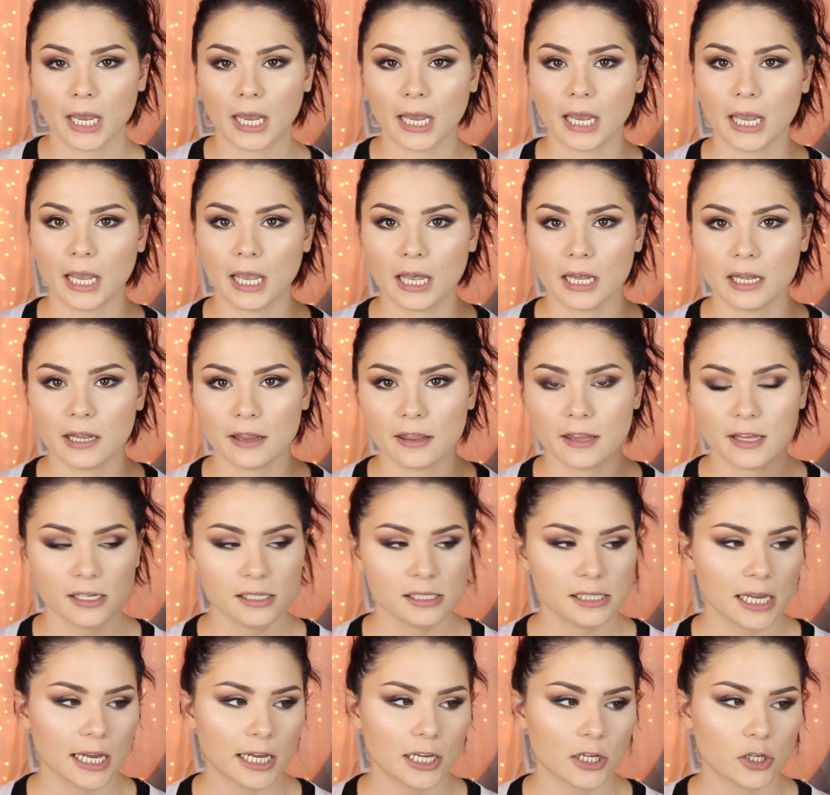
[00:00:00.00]
And
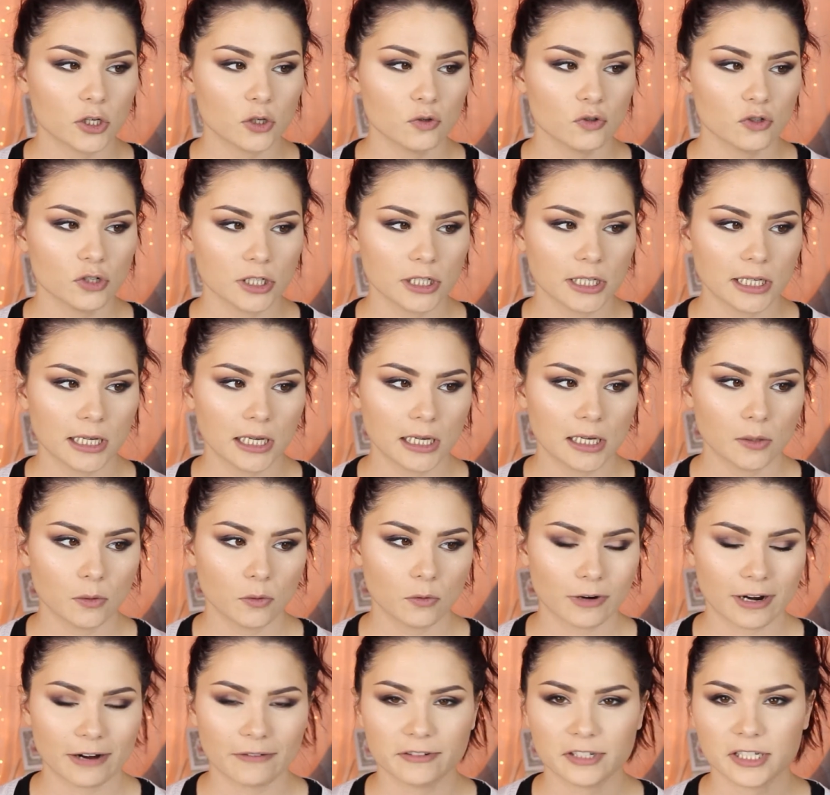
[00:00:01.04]
this I usually
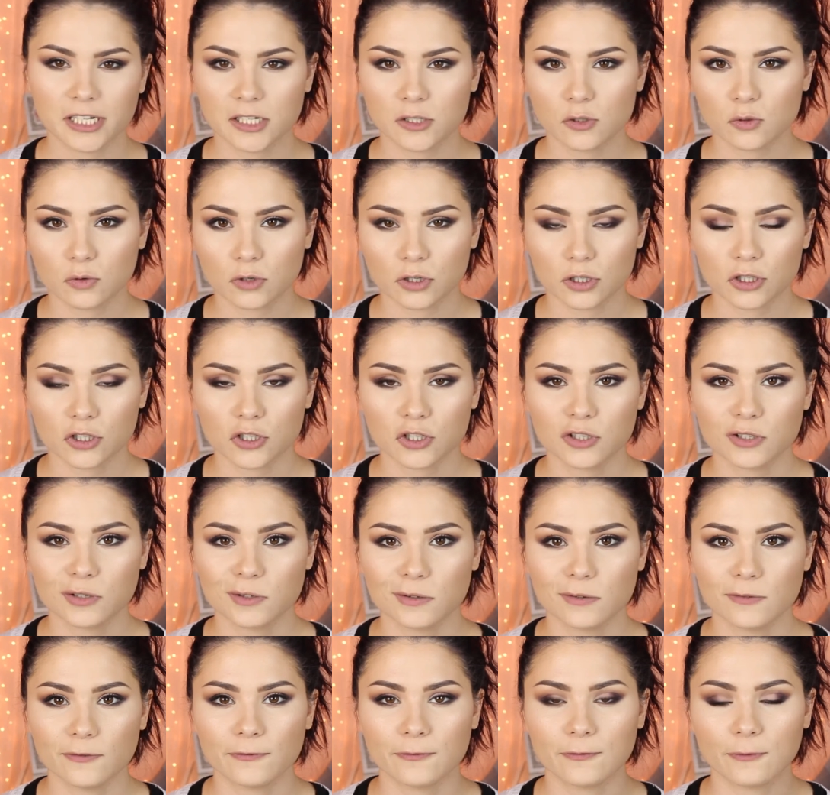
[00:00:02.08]
gravitate towards
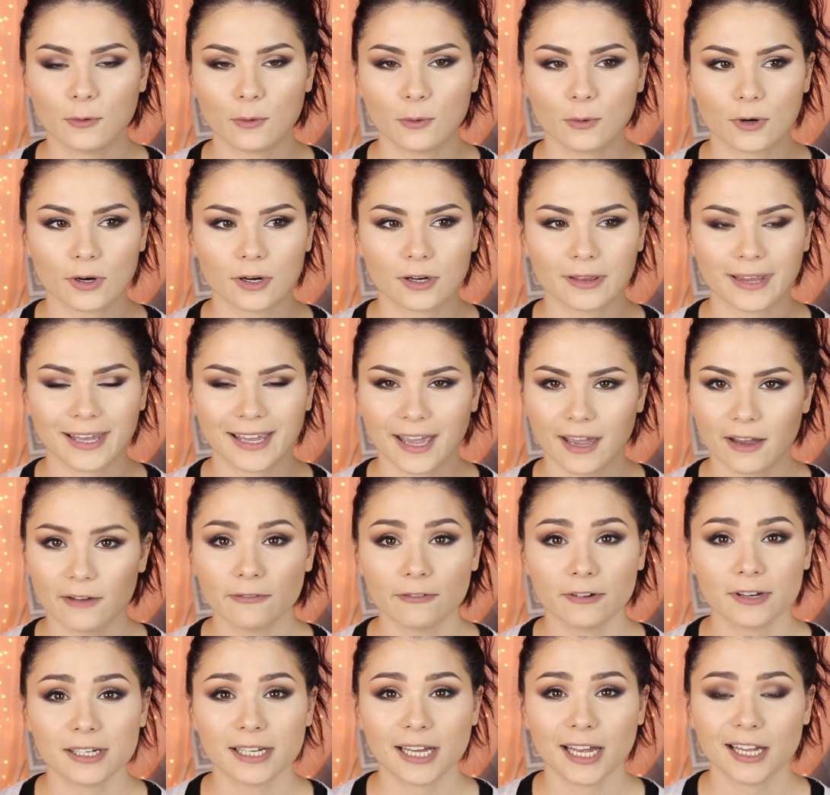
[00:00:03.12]
too for like
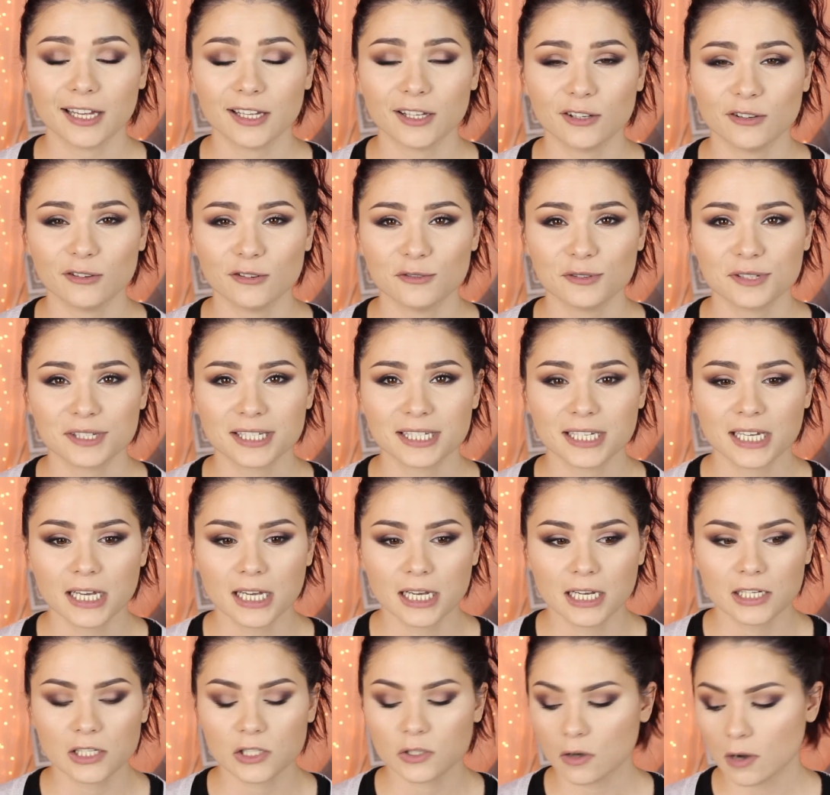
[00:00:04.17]
everyday use,
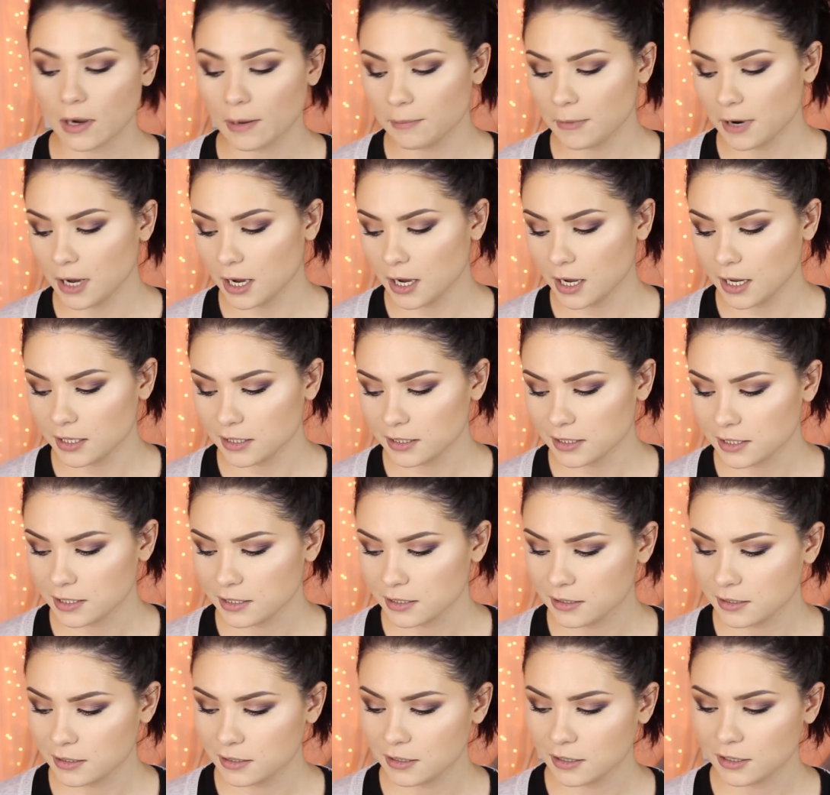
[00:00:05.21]
so I'm not
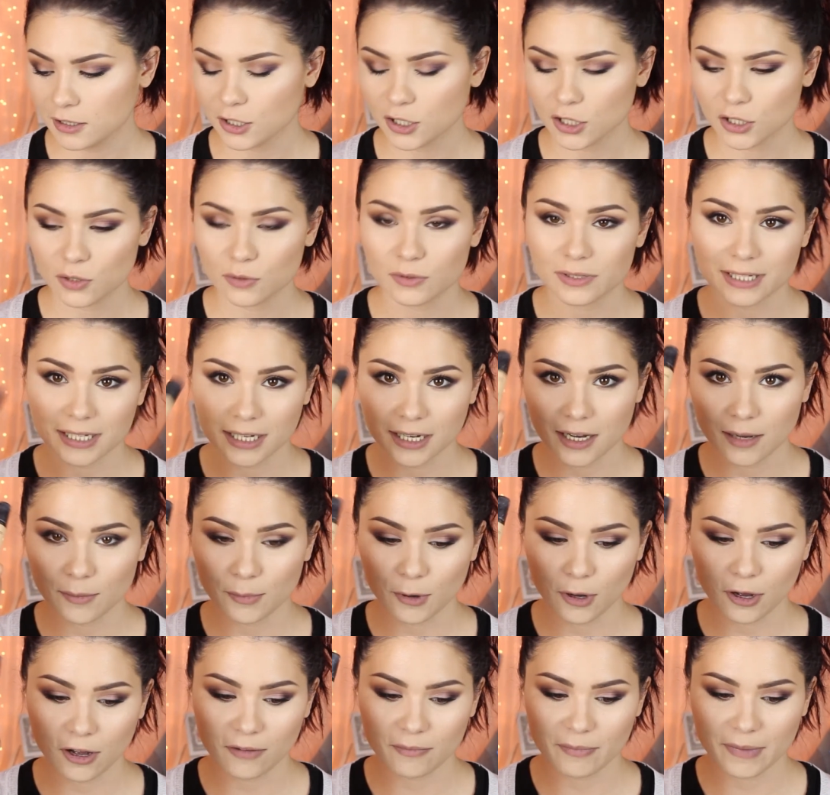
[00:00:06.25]
using up
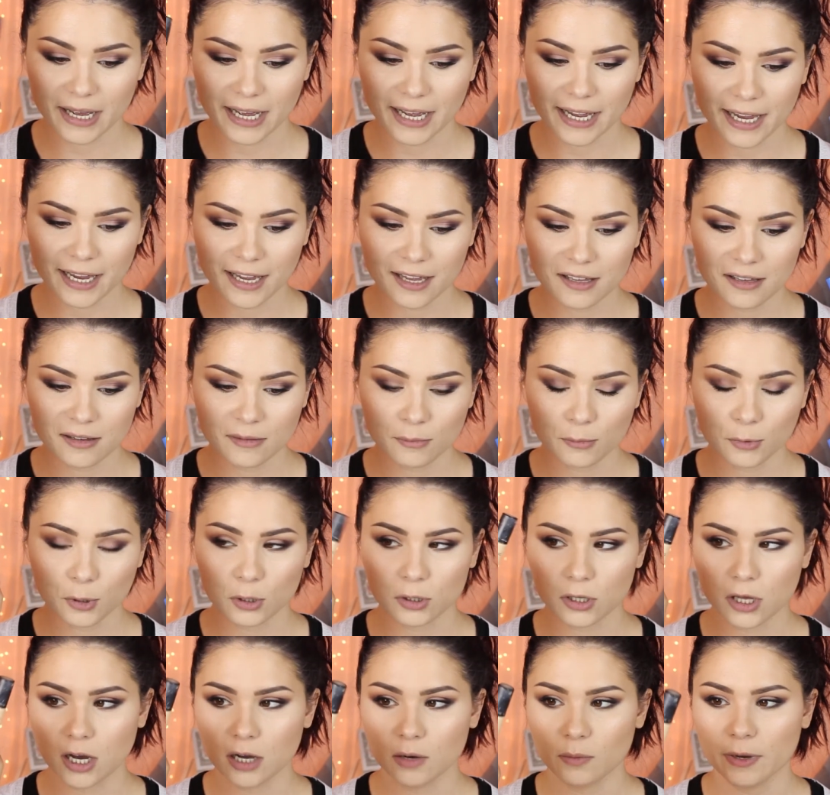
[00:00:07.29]
all my
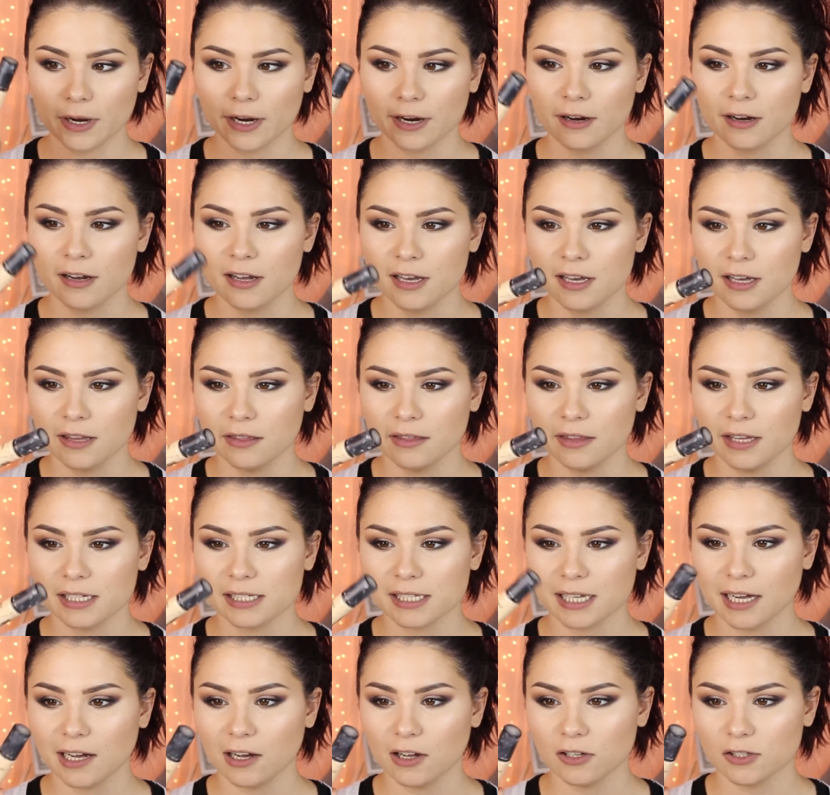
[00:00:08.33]
prolonged wear. This
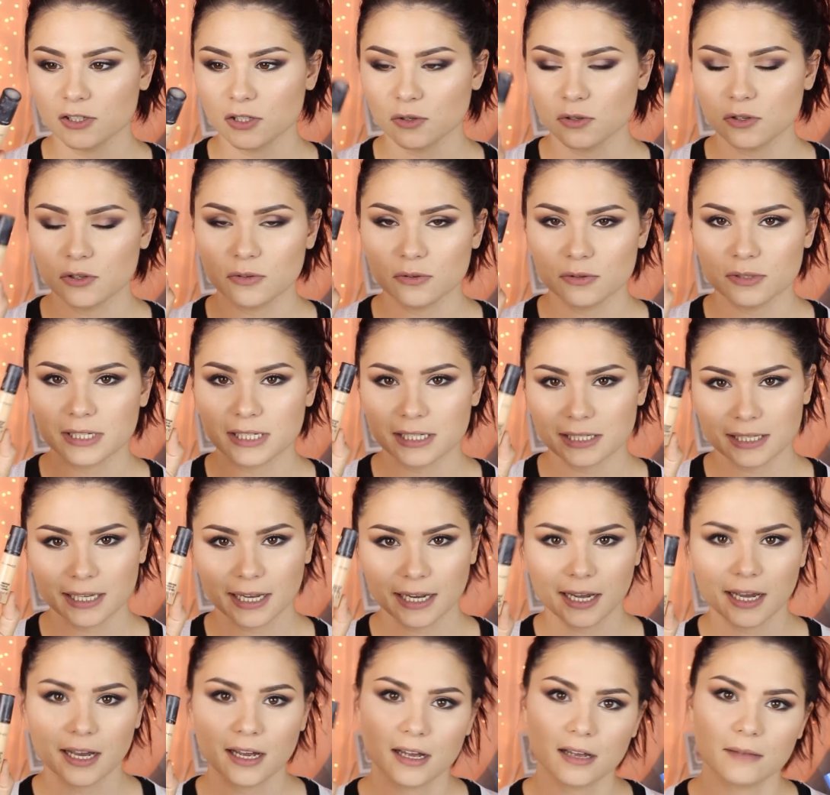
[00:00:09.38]
I also use as
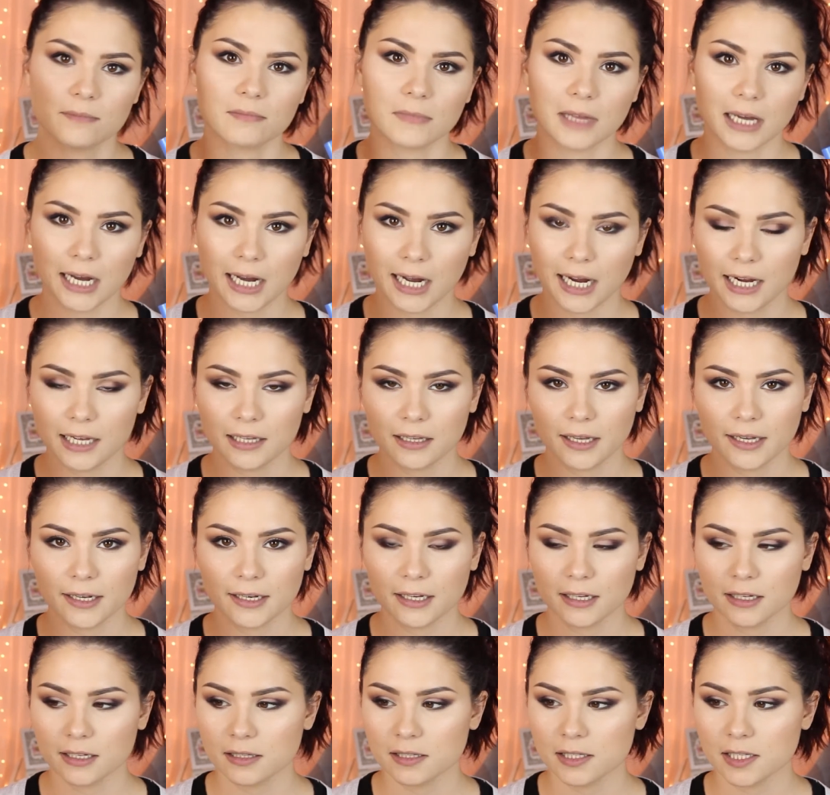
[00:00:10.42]
like a
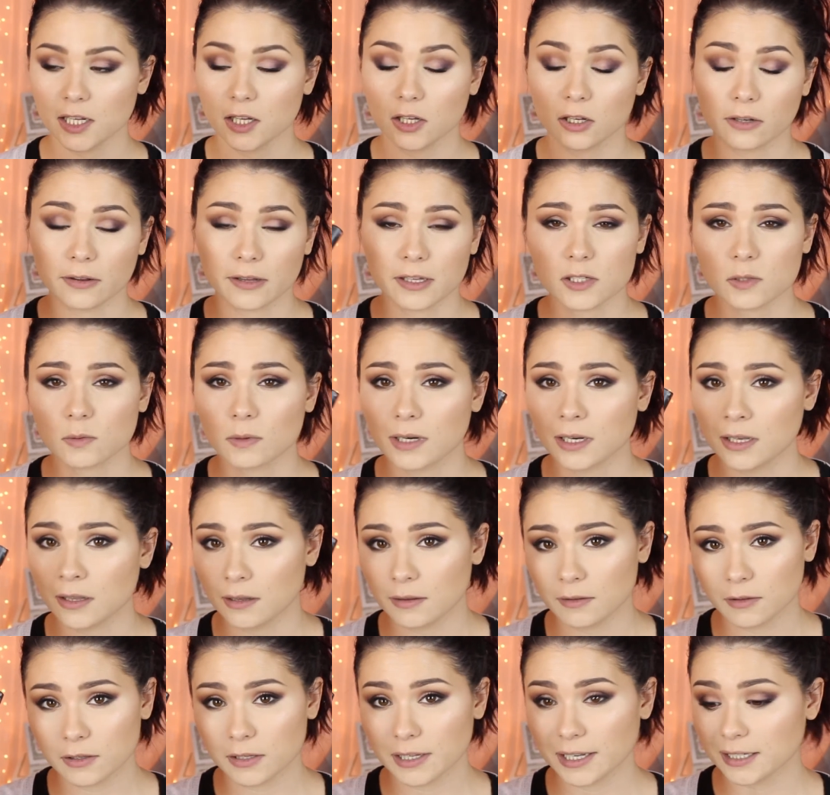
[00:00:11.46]
highlighting concealer. This one
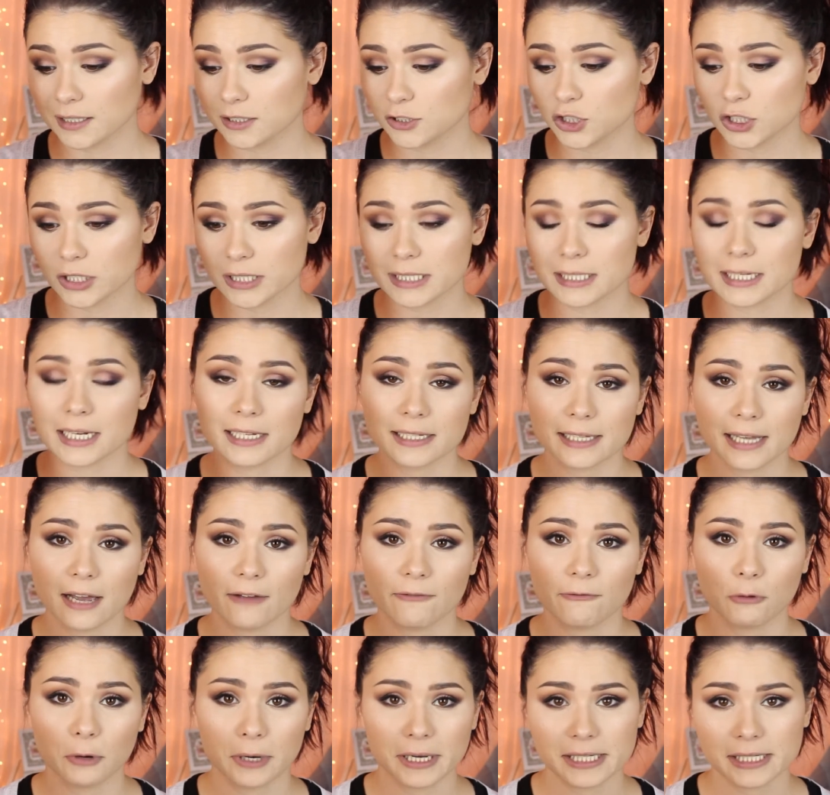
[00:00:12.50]
actually does
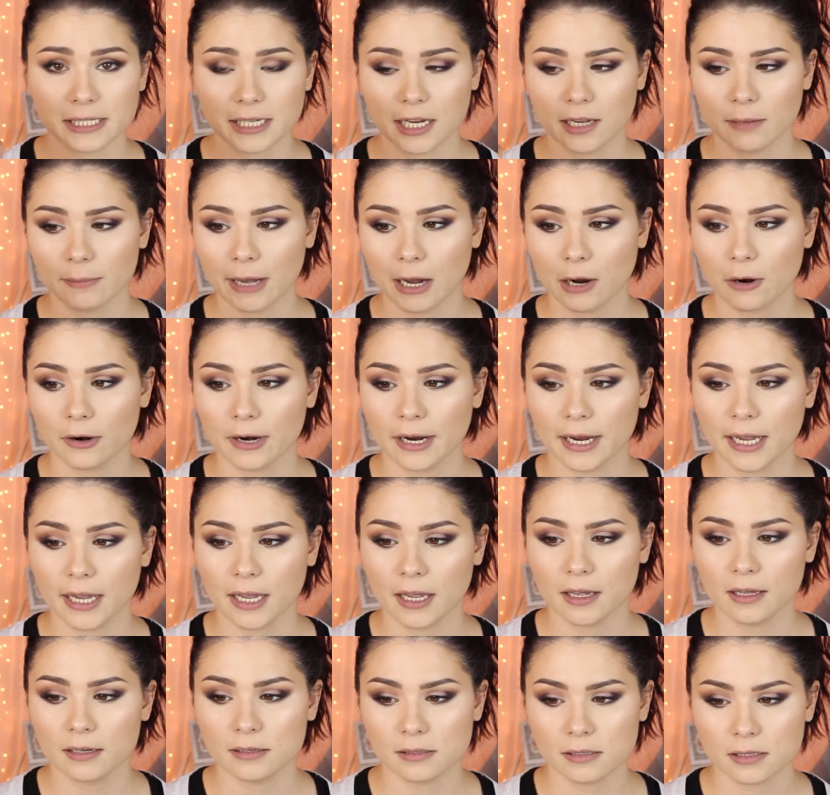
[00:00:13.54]
have great staying power
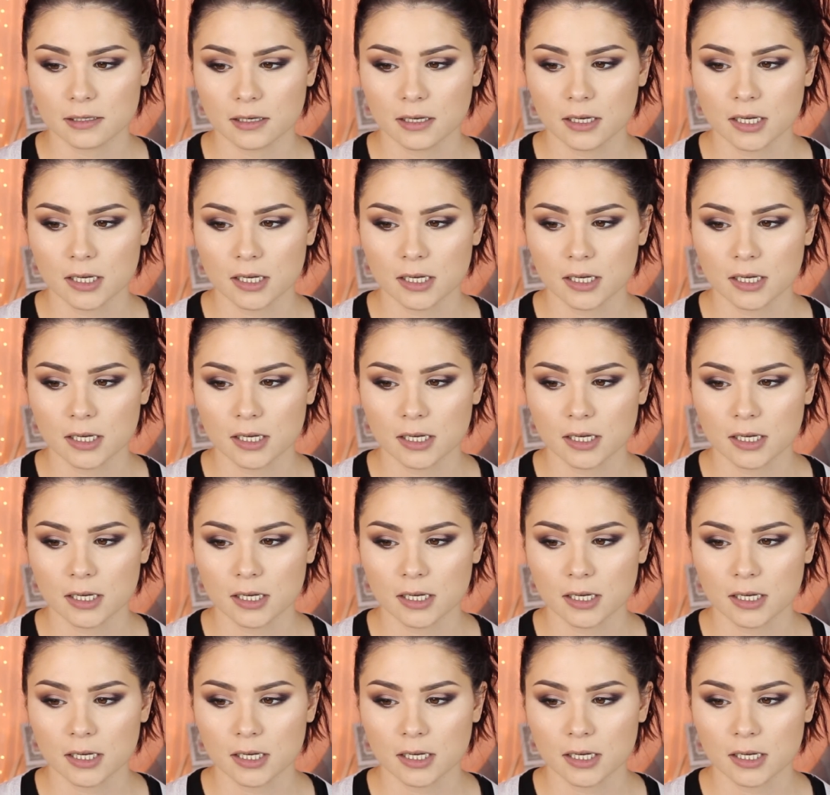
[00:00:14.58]
and